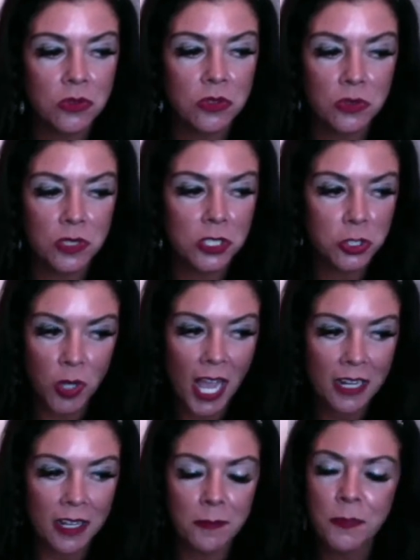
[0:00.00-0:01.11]
a
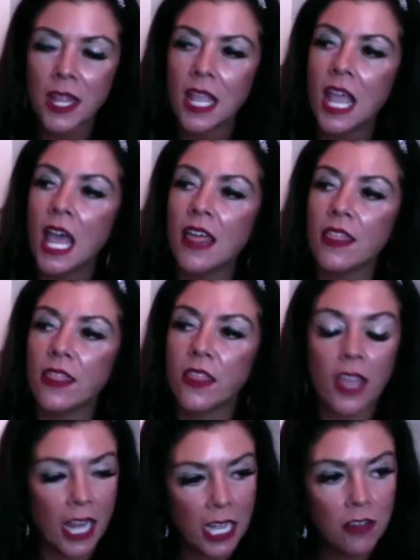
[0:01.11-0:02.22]
strata. The
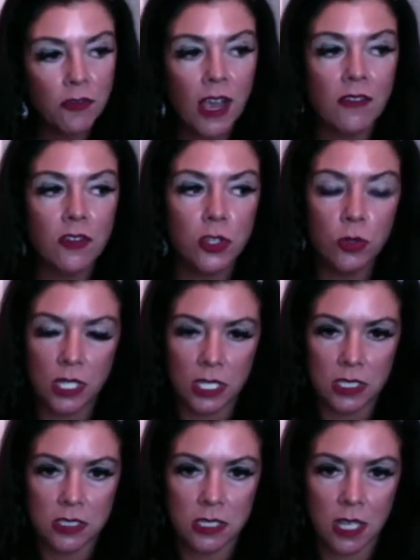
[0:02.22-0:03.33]
85 units
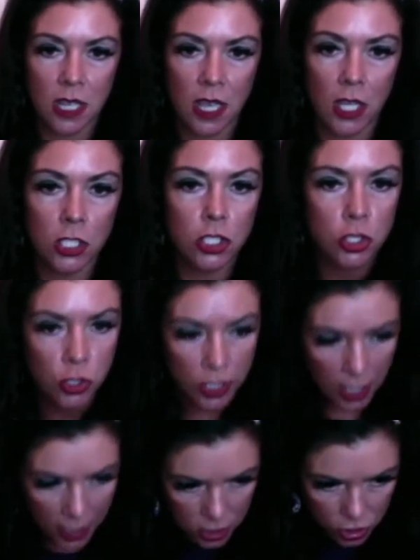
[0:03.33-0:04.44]
should
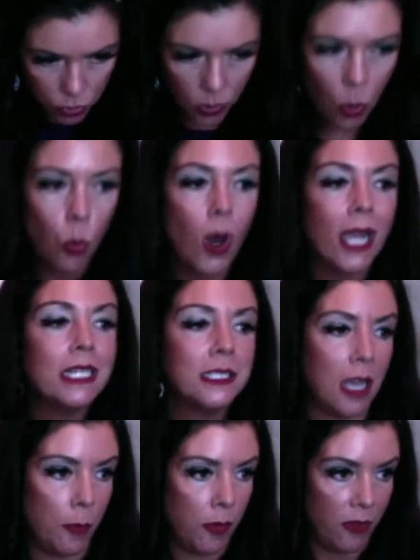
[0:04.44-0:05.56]
do a
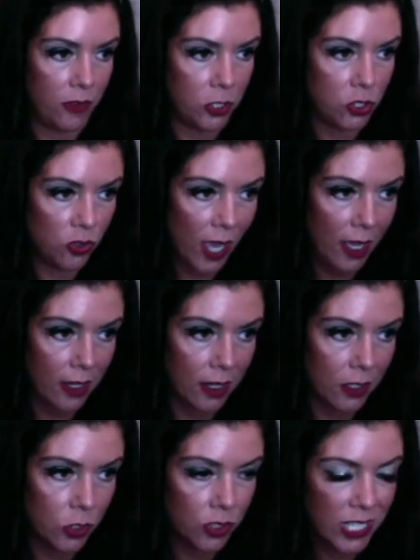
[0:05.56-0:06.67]
windup of the strata,
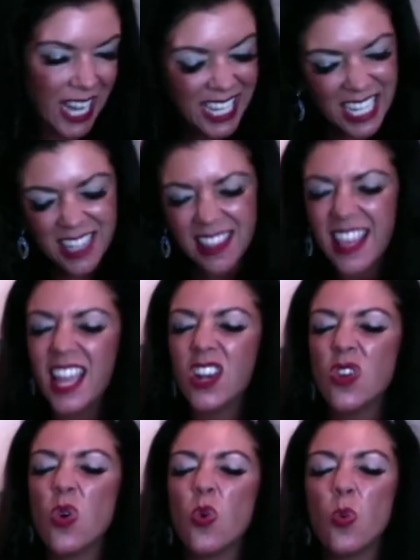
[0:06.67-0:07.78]
creating then
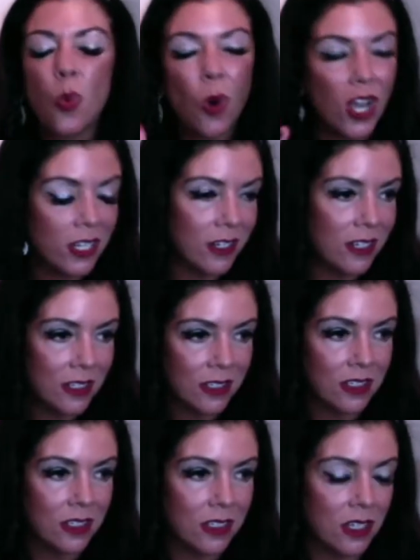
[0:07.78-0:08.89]
one
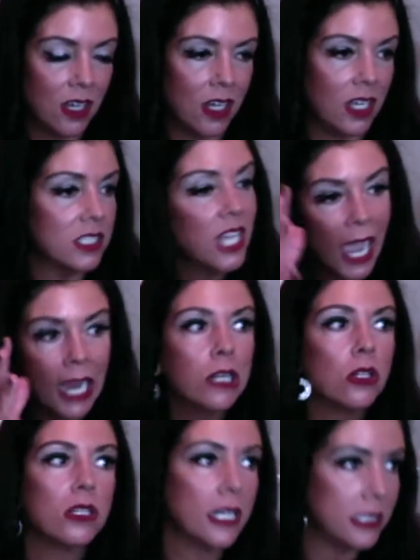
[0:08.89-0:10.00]
title,
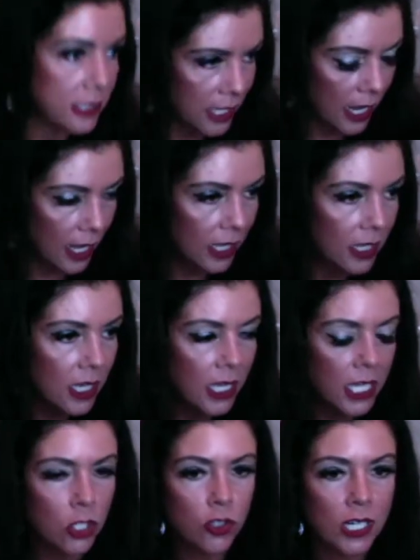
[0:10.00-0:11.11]
let's say. It
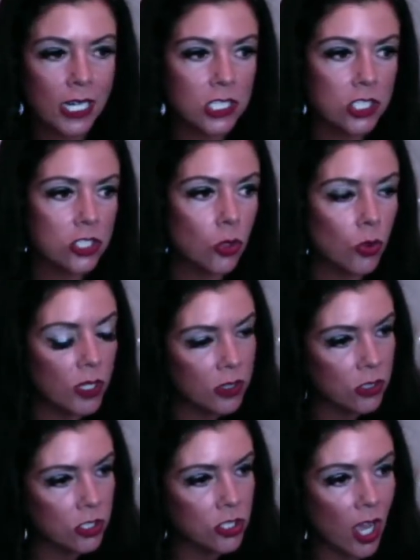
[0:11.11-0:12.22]
creates so that
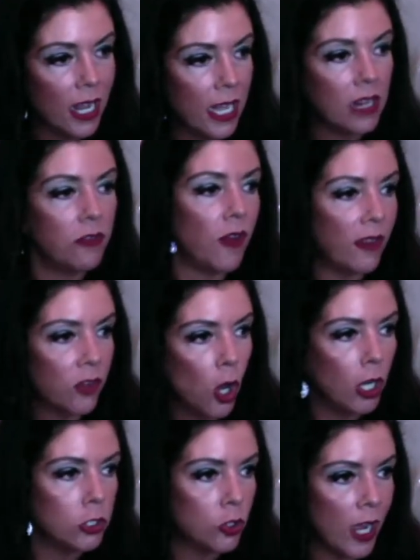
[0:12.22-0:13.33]
there's not 85
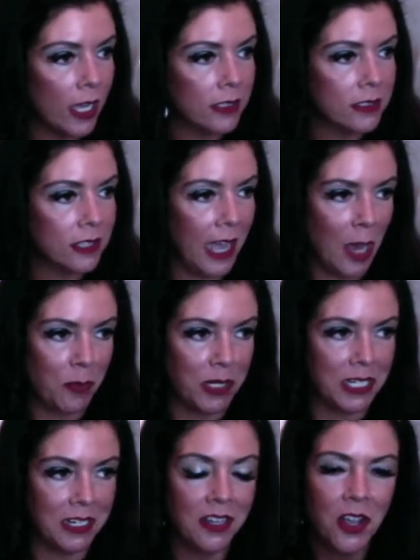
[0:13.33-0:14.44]
contracts
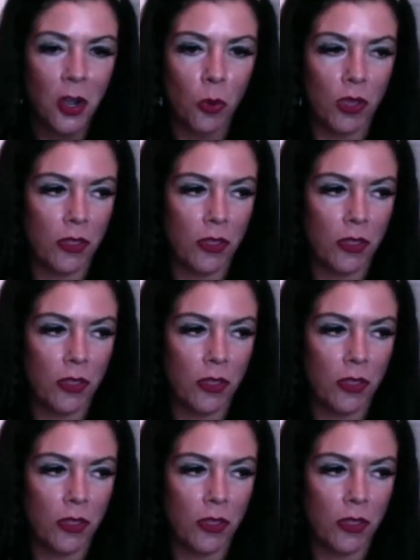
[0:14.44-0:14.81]
happening with